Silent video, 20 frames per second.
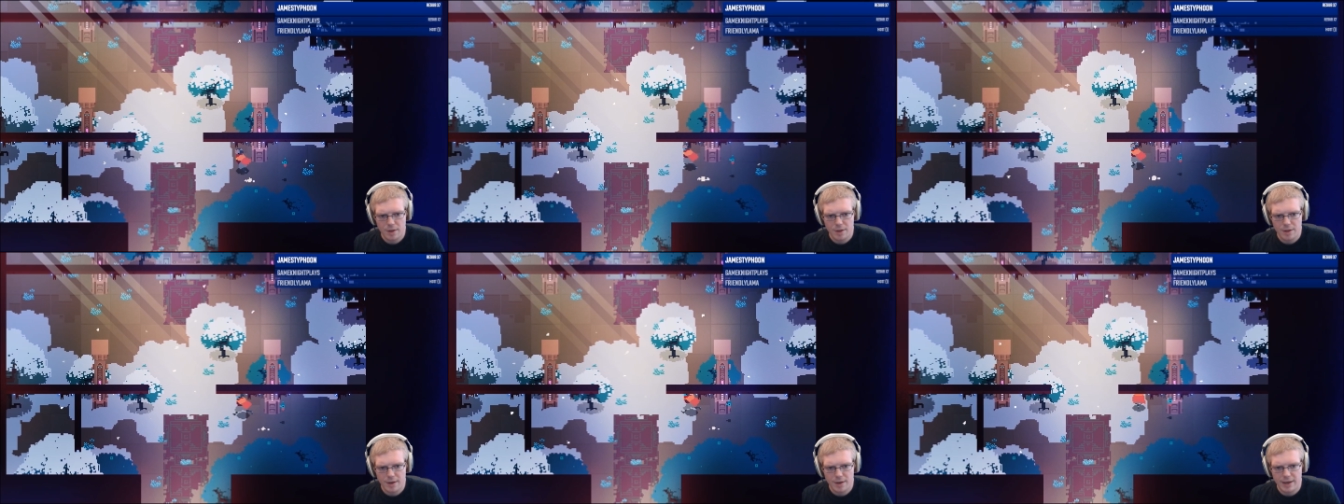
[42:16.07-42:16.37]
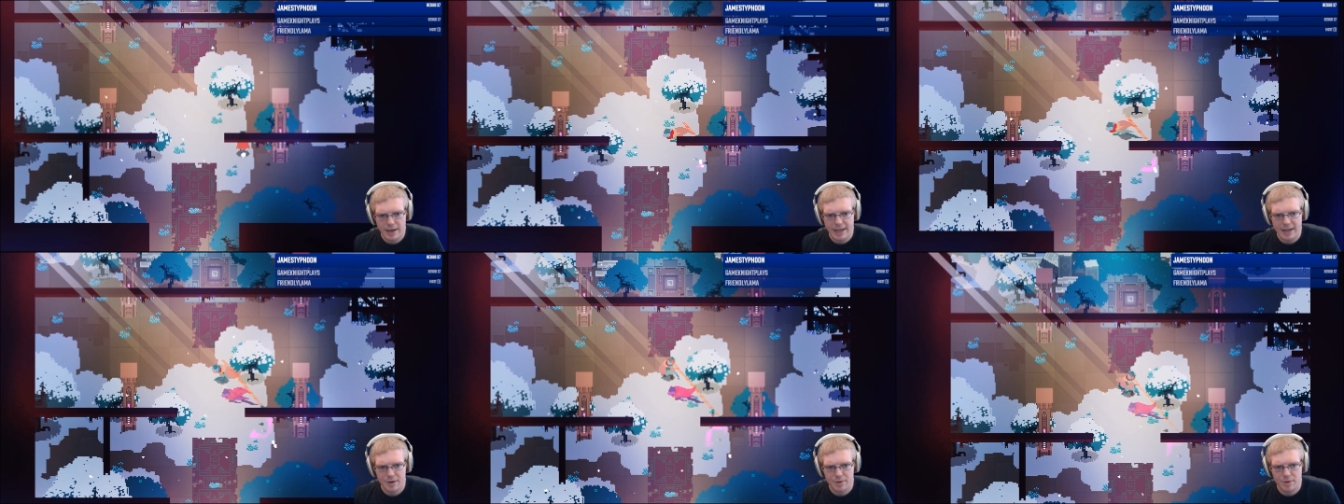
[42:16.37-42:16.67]

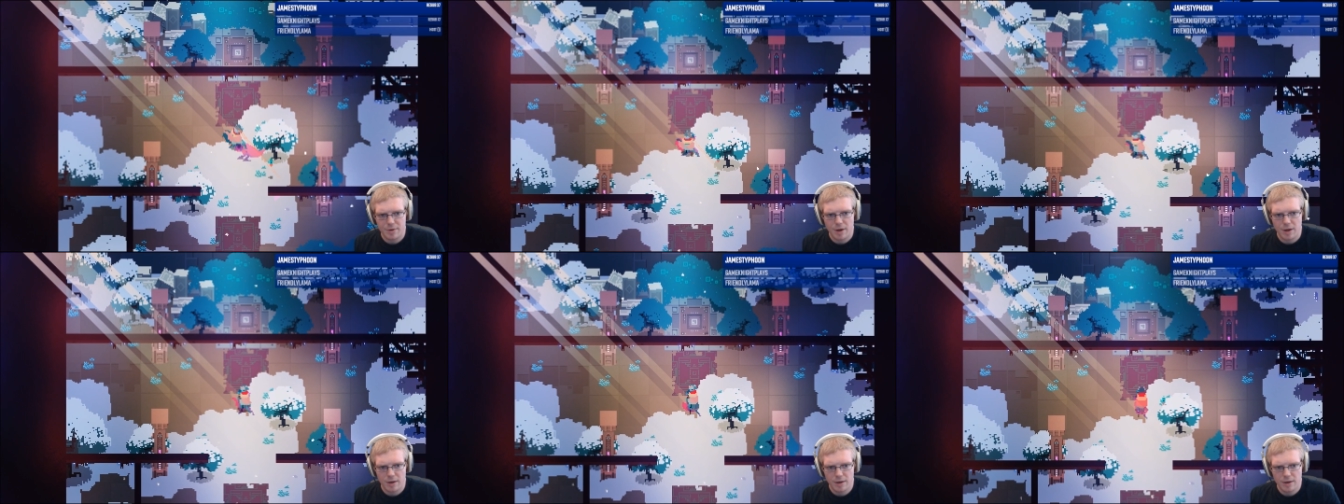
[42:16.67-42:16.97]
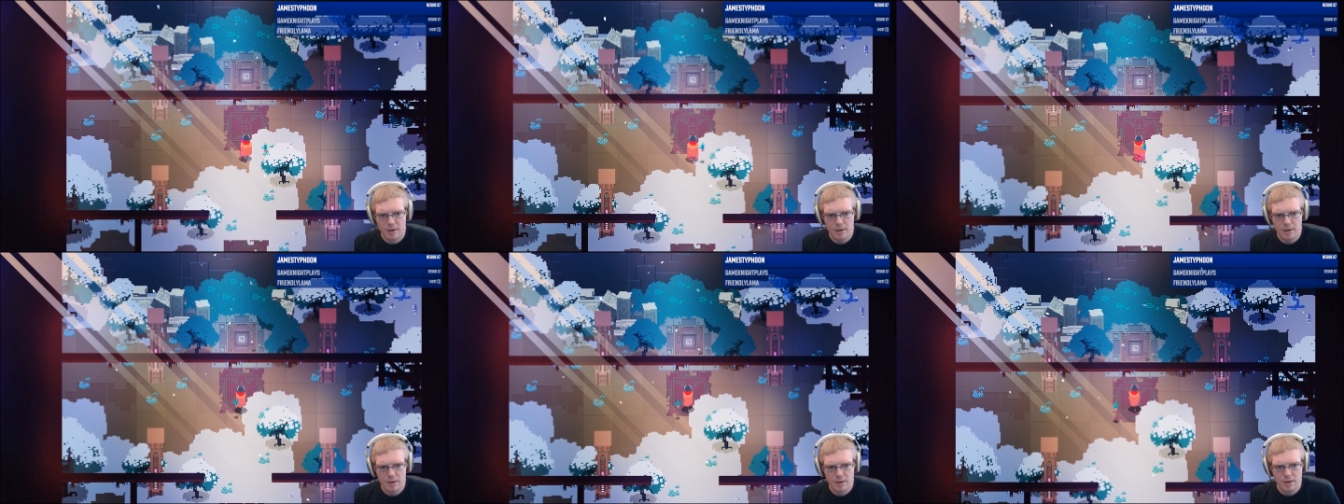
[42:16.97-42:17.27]
later on.
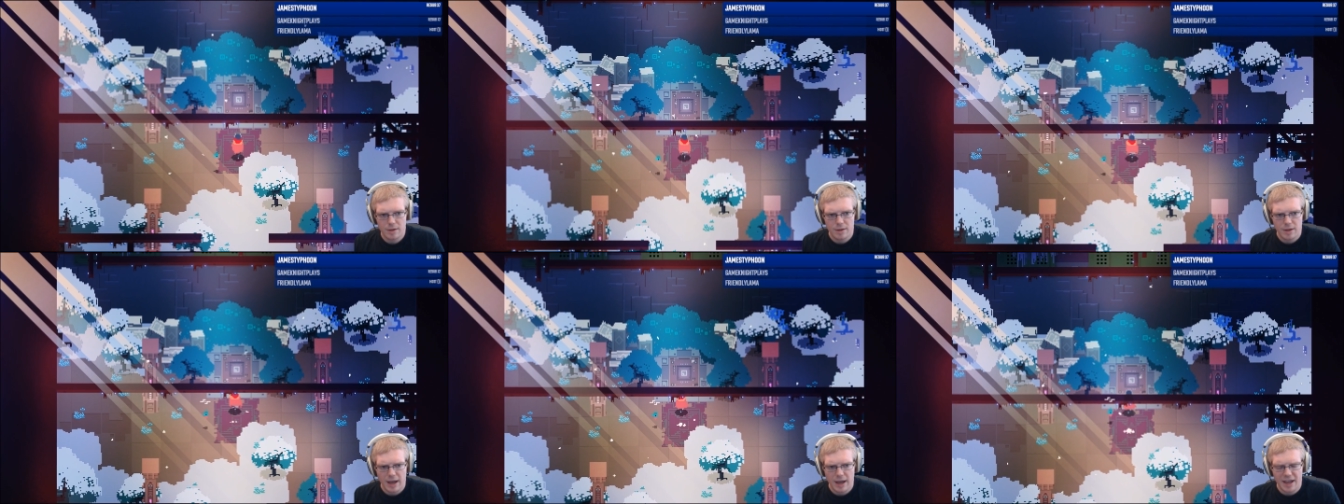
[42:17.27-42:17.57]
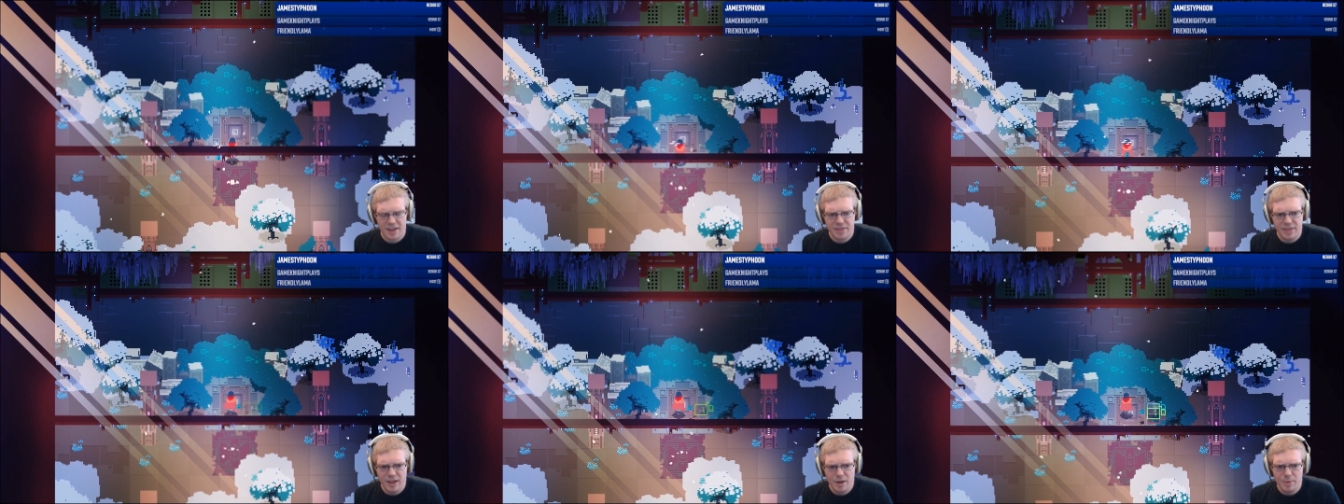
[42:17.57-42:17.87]
I
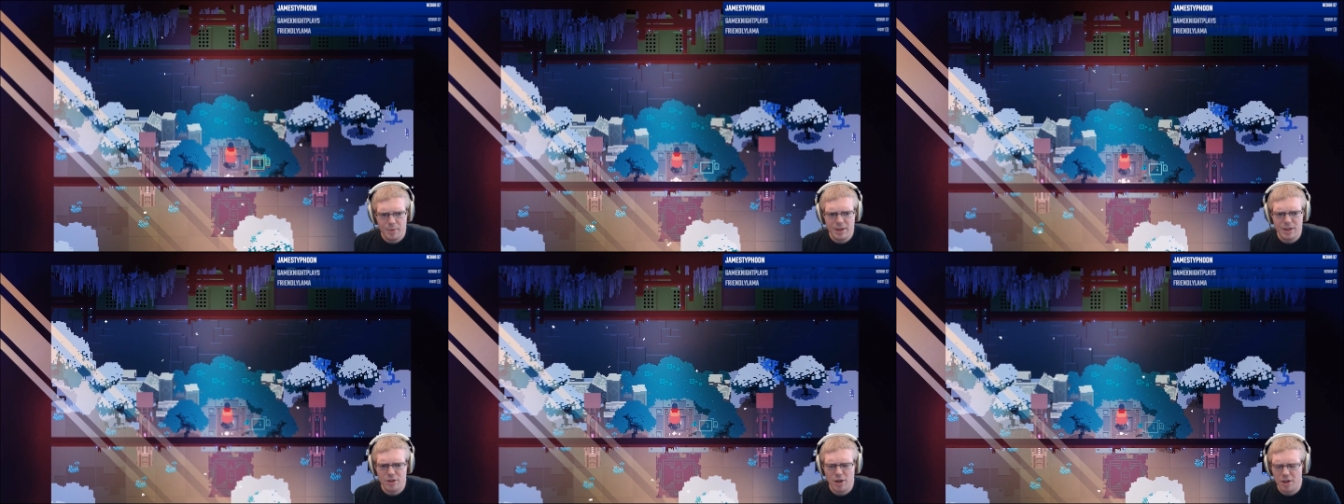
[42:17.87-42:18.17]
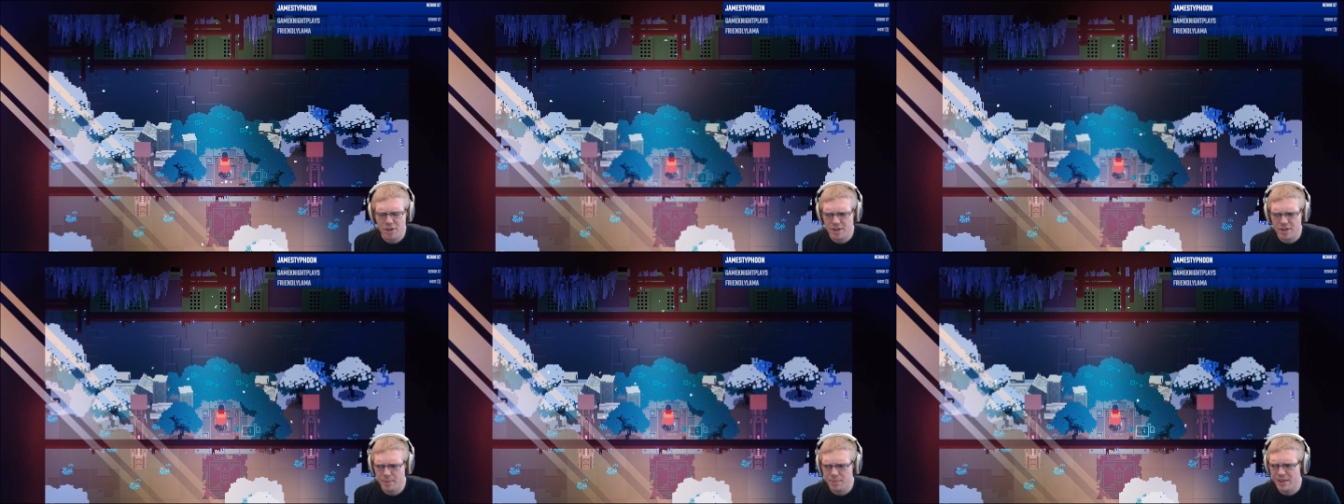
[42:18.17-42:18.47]
think we saw
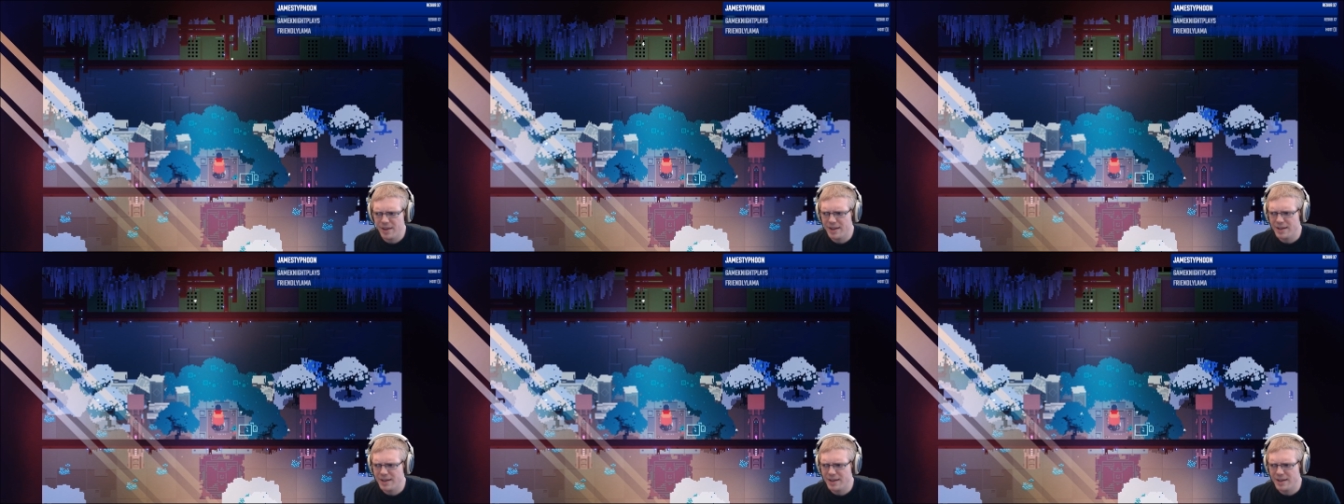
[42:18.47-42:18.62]
something